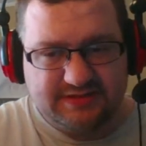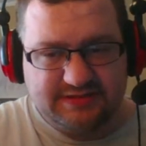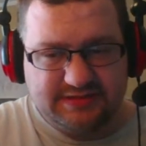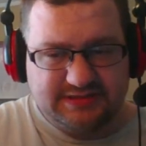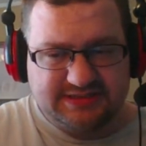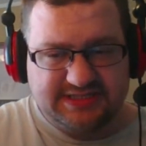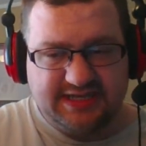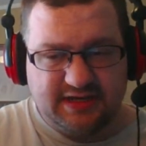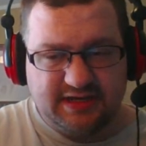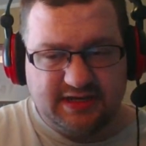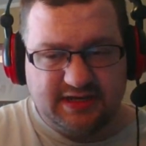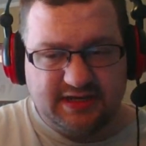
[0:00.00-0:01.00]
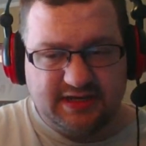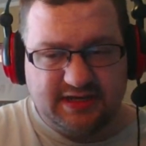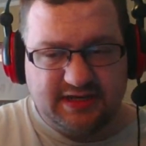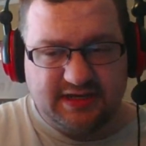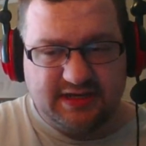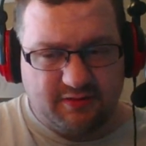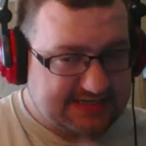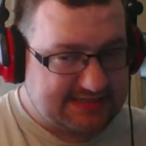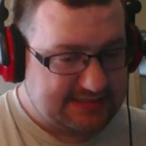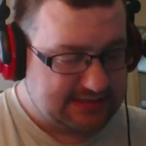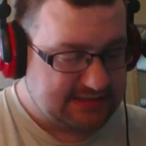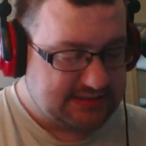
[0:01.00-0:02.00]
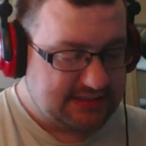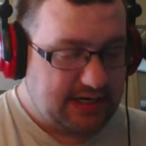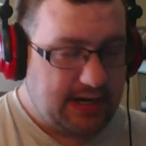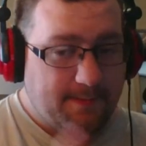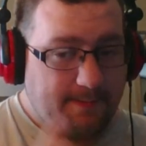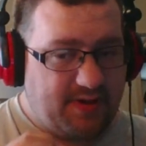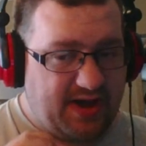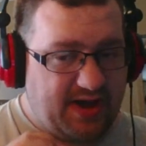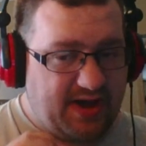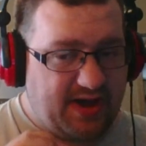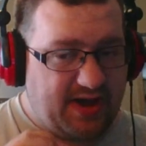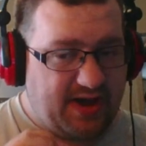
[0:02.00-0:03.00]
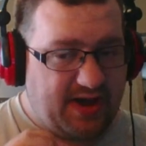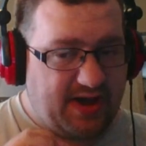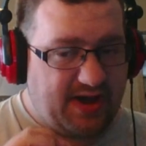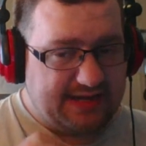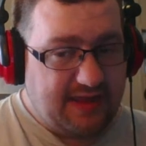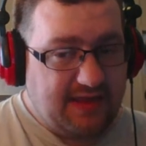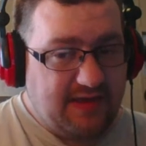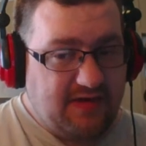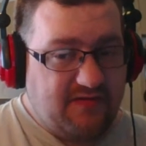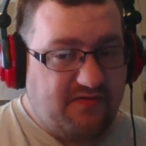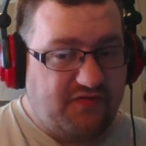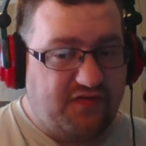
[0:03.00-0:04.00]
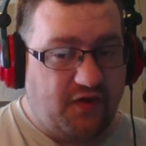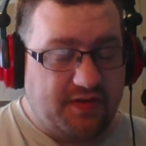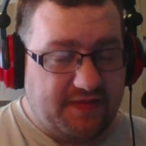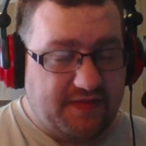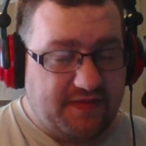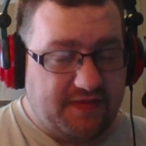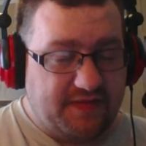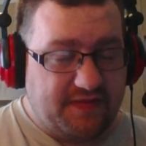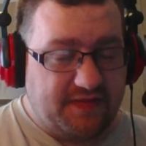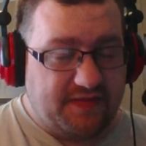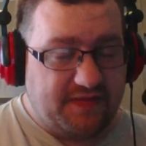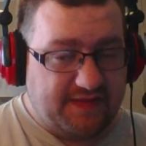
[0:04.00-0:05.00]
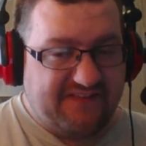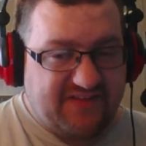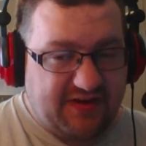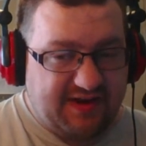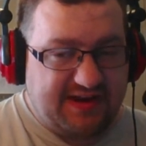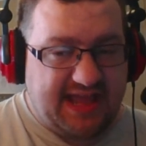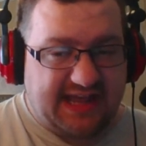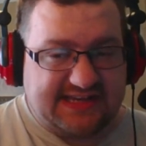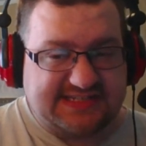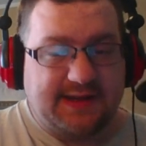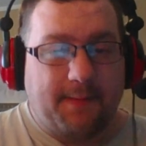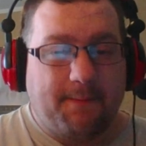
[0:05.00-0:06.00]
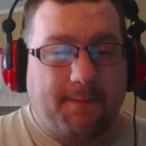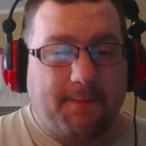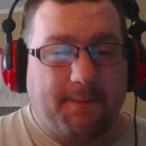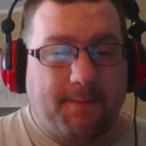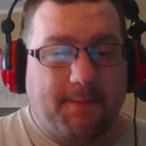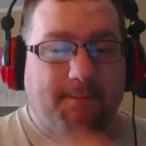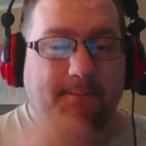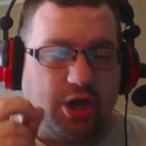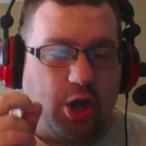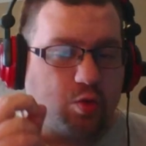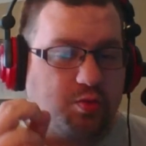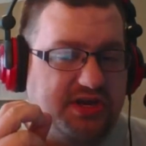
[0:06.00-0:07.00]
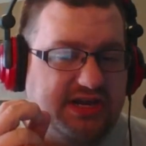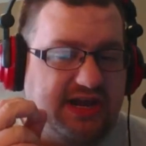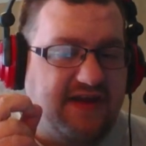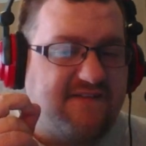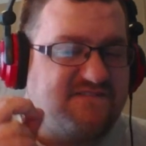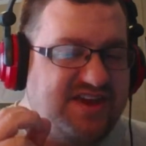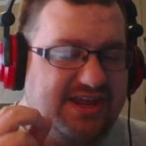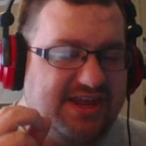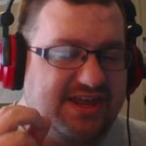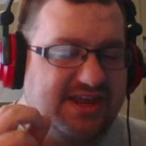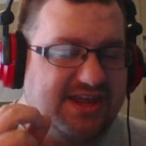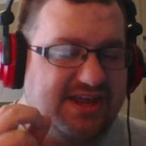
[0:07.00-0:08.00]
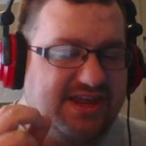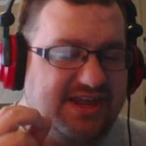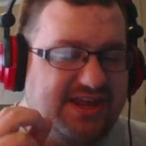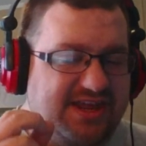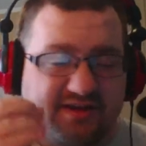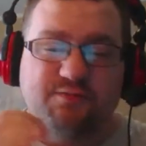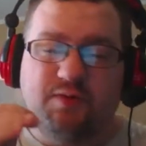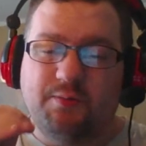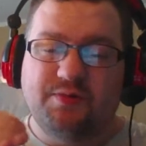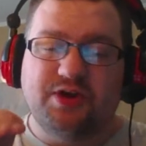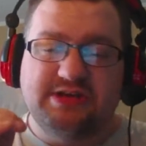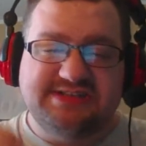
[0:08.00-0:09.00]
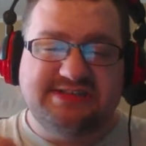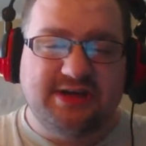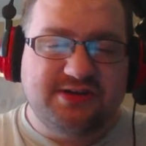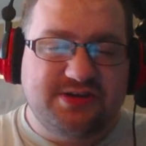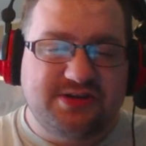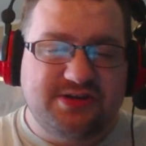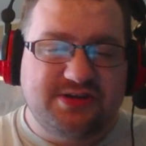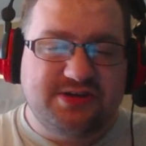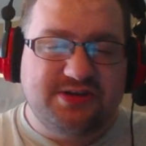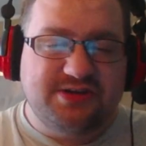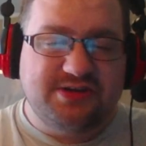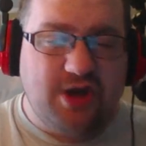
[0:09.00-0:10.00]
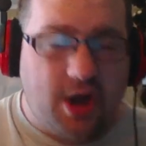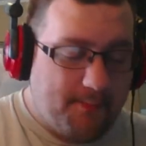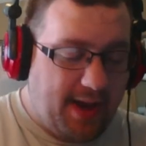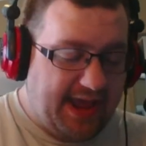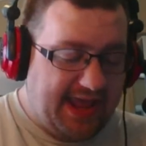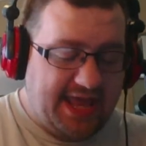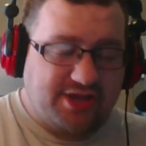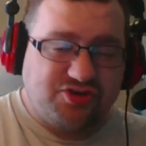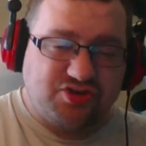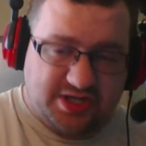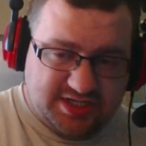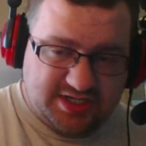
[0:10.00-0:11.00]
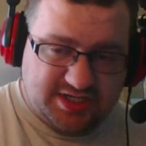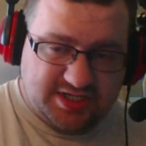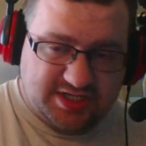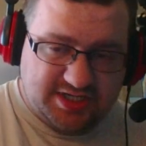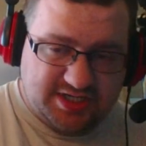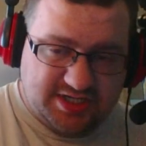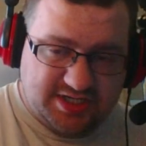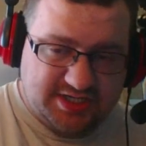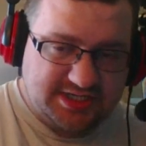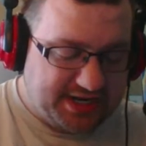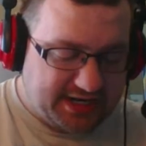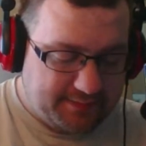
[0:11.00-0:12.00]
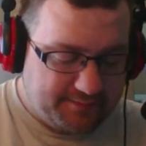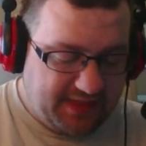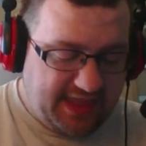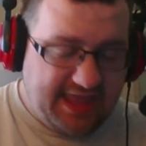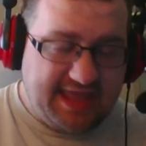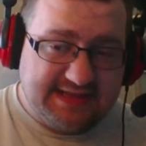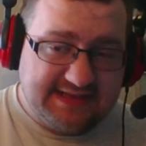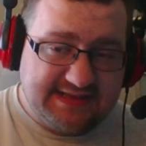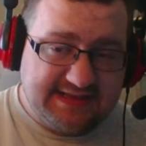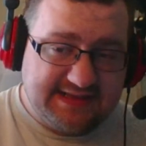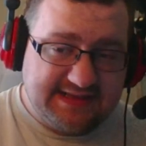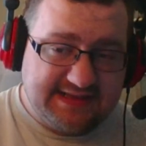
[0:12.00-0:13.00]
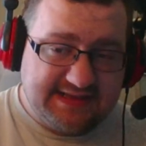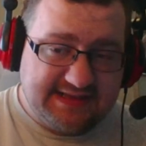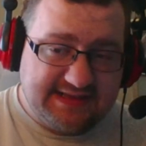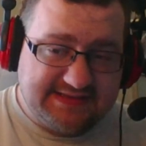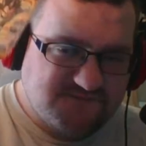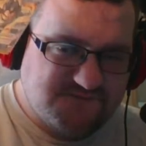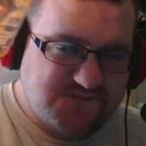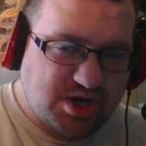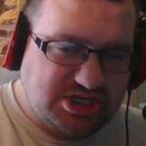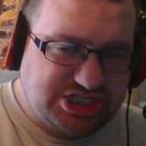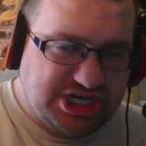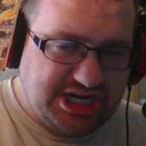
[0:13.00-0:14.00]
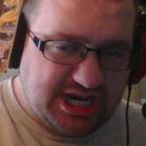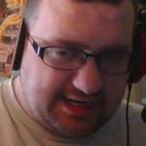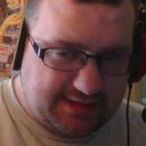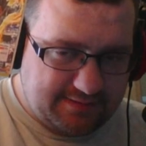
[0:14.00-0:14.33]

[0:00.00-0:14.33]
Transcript: see here why in just a sec. But for the very next battle arena video, yes, that is what we're going to start calling them. My entry into the arena is Vegeta,